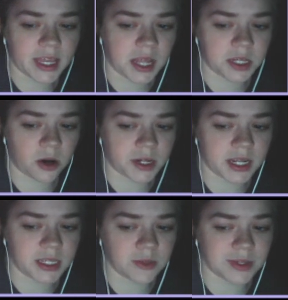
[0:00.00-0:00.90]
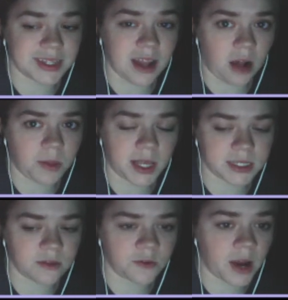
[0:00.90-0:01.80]
in the darkness was not
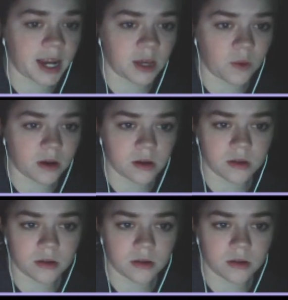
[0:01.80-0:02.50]
pleasant for anyone.